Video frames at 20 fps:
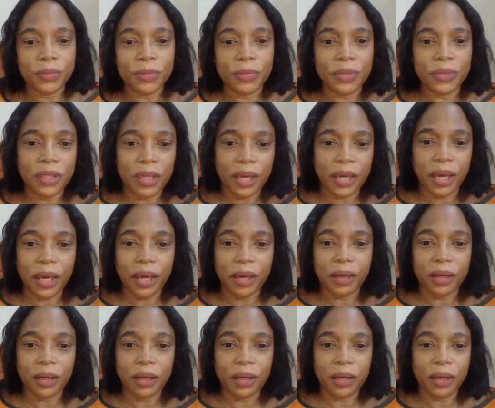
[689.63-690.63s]

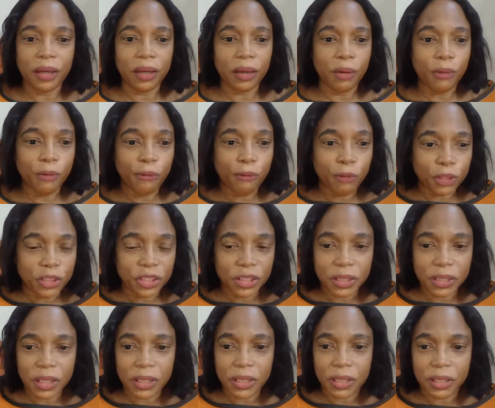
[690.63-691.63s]
Yeah,
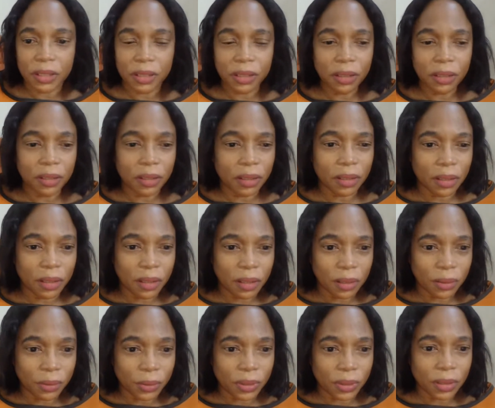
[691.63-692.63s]
unfortunately,
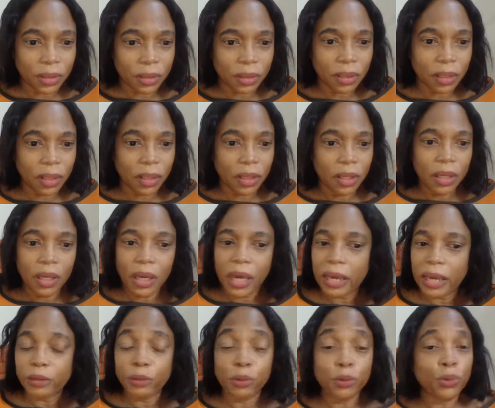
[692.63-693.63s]

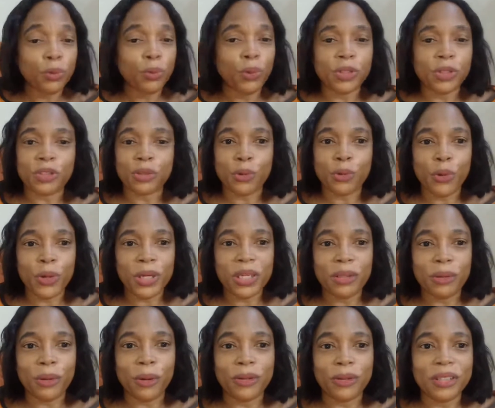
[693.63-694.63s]
I don't know what's
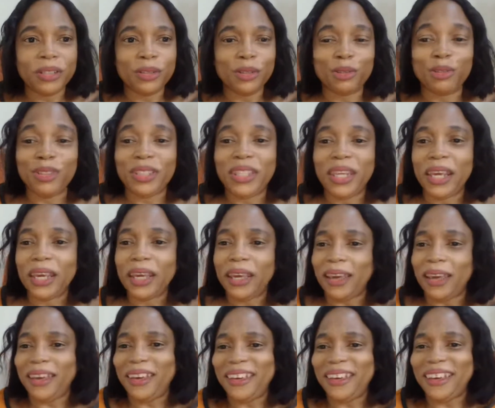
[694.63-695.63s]
going on
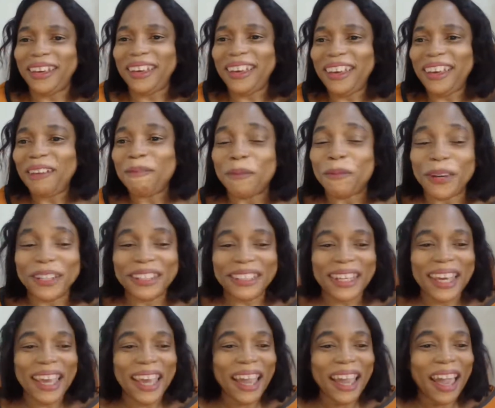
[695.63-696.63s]
today, but
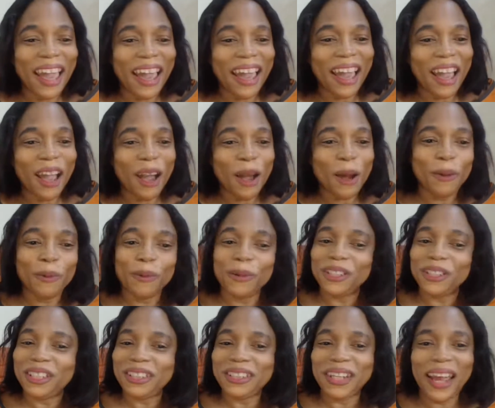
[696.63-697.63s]
I
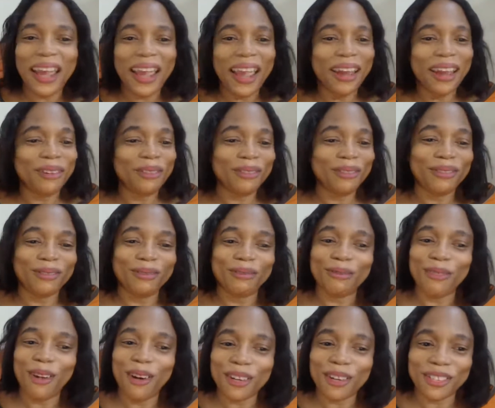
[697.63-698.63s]
will try and
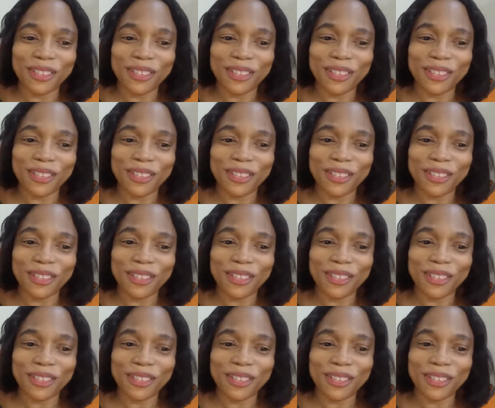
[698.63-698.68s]
work